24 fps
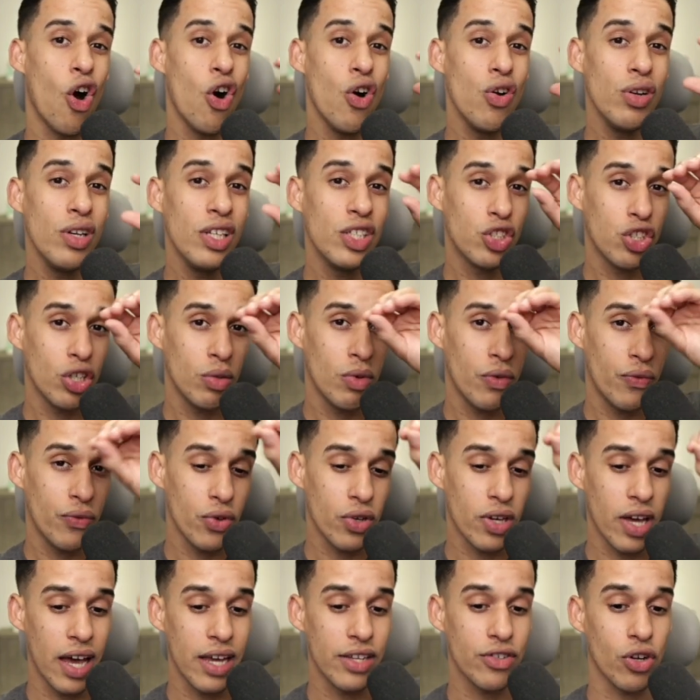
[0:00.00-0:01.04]
only some of
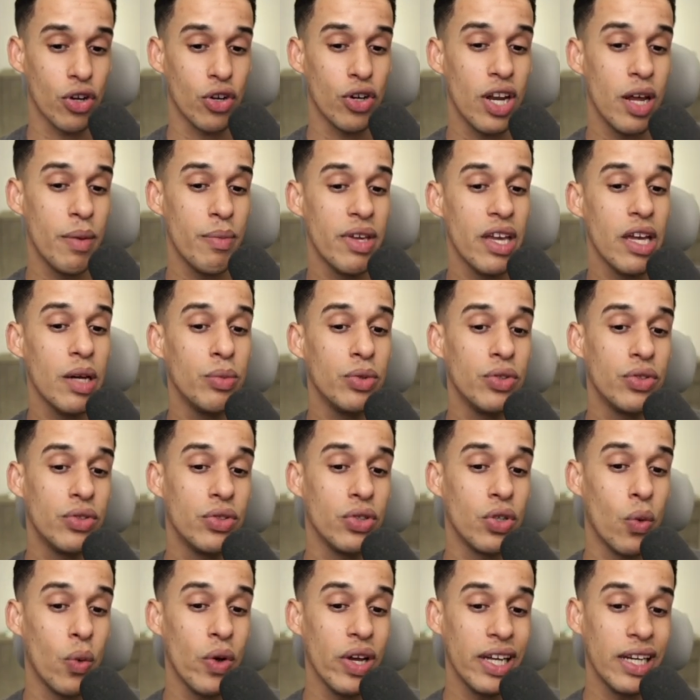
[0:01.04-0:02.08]
you guys are gonna be able
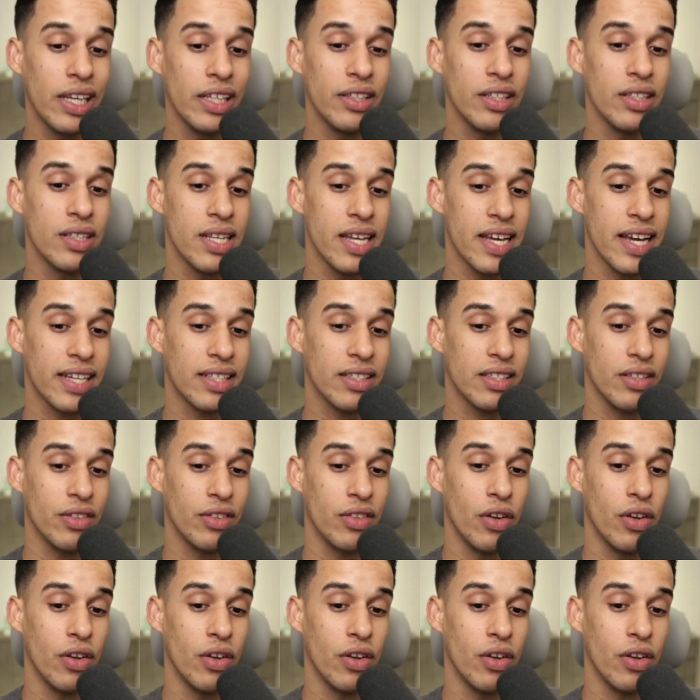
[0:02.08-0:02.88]
to quickly detect